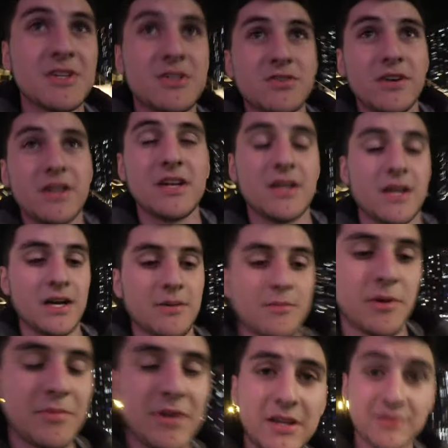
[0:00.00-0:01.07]
my train, uh,
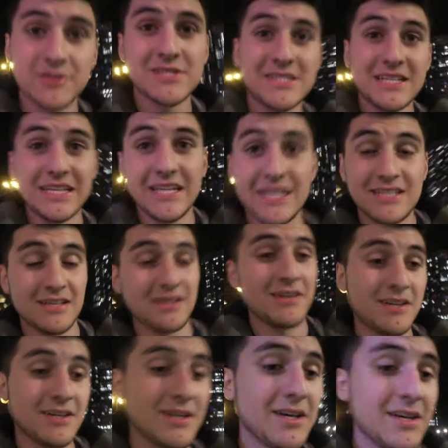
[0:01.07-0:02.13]
my plane was delayed,
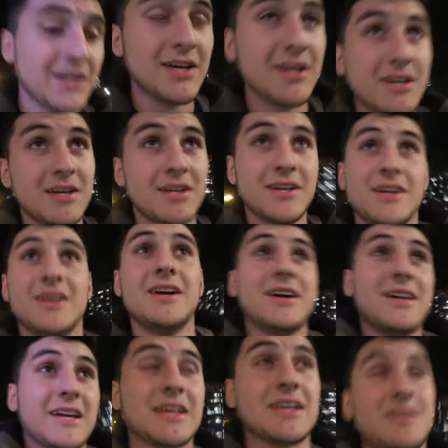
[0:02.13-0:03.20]

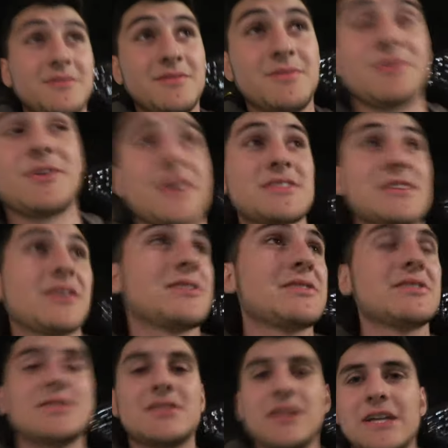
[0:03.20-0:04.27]
like because I got
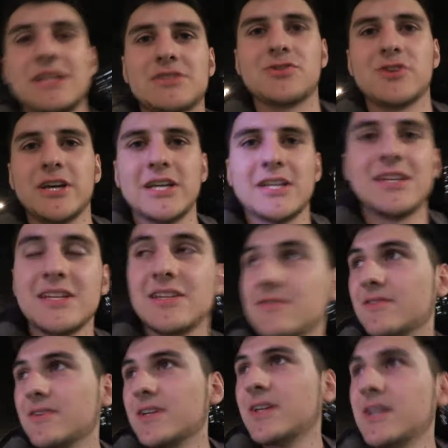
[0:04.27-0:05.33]
the delayed train and
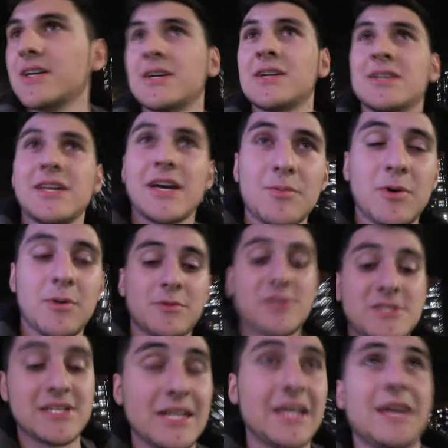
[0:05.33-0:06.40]
even that one
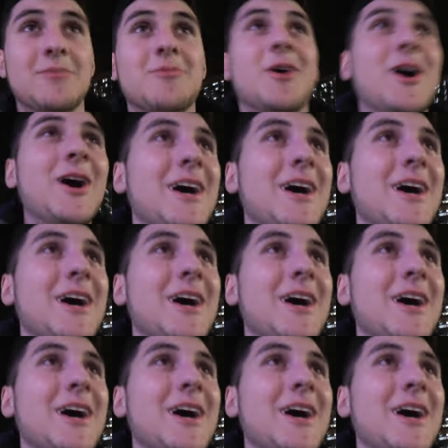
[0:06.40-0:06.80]
was delayed more.